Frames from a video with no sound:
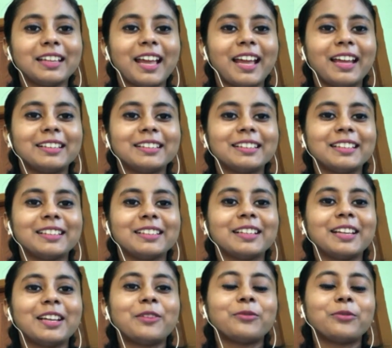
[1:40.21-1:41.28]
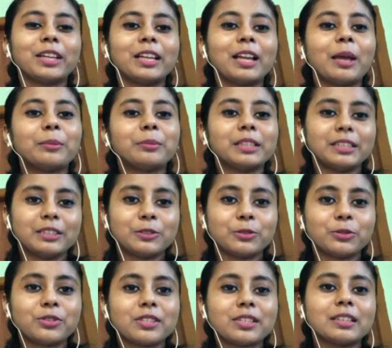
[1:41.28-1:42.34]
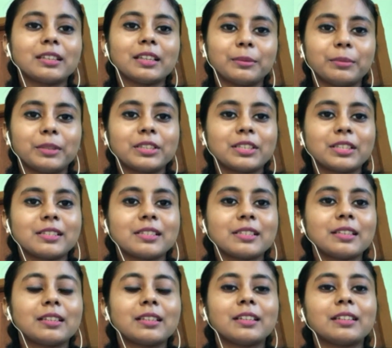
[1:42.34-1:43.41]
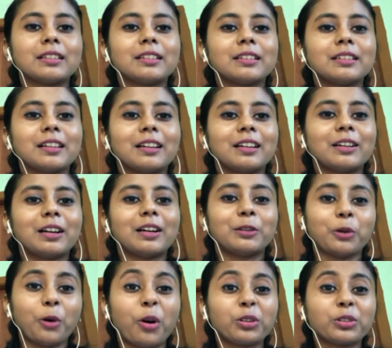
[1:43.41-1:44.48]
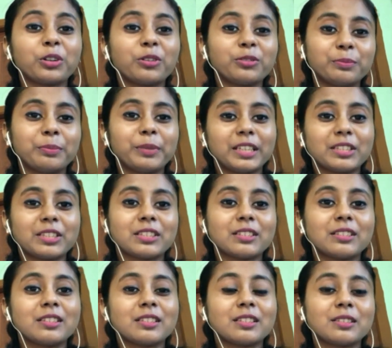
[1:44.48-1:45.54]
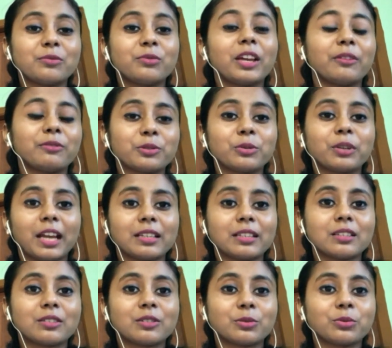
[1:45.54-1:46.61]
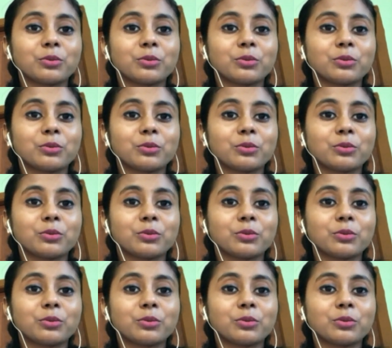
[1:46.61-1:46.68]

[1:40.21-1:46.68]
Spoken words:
And then when I'm indoors in the emergency, then a lot of patients we have to cater to.